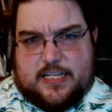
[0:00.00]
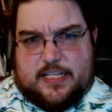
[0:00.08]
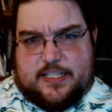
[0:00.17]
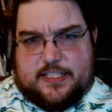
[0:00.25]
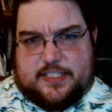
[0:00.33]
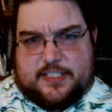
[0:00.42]

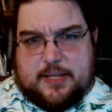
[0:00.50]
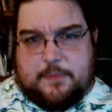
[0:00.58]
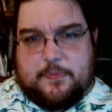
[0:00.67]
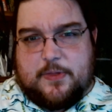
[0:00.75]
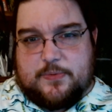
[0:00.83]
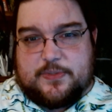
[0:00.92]

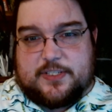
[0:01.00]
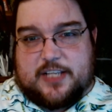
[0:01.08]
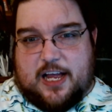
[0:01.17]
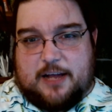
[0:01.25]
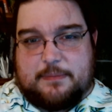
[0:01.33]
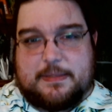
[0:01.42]
something was
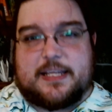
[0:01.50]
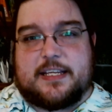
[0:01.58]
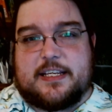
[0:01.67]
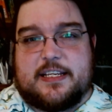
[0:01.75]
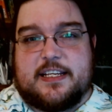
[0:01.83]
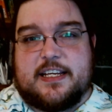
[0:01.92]
coming
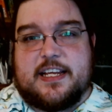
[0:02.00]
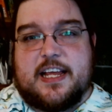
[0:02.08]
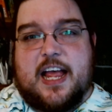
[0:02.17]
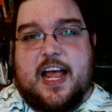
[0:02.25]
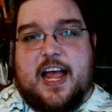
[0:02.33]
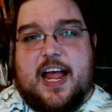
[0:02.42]

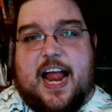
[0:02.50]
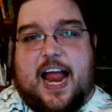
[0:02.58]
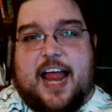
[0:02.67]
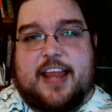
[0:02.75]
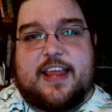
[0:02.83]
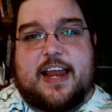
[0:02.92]

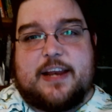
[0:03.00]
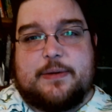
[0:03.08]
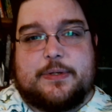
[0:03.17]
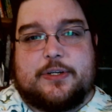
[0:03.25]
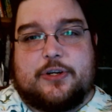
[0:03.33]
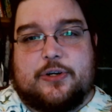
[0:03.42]
and that it would
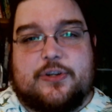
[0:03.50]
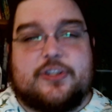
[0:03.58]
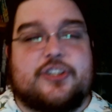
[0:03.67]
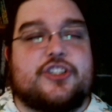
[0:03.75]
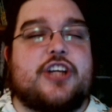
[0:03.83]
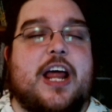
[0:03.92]
turn the
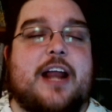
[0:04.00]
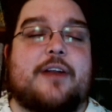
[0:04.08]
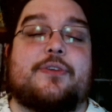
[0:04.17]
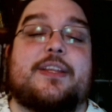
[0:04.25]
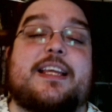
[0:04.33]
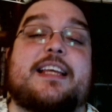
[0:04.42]

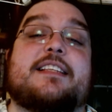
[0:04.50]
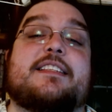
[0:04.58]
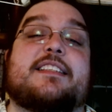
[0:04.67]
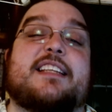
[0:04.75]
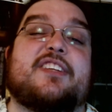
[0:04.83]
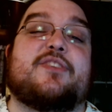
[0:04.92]
Shadowlands
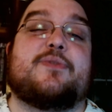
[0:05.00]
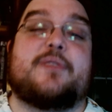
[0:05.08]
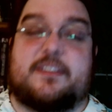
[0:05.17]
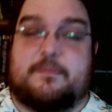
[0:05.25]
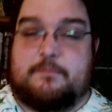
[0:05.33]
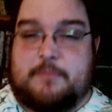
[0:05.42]
into its
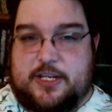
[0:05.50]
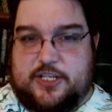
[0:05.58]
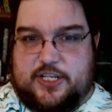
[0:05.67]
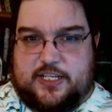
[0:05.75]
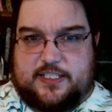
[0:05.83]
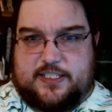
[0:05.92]

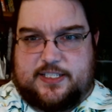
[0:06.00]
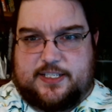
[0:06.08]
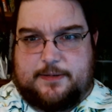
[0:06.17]
minions.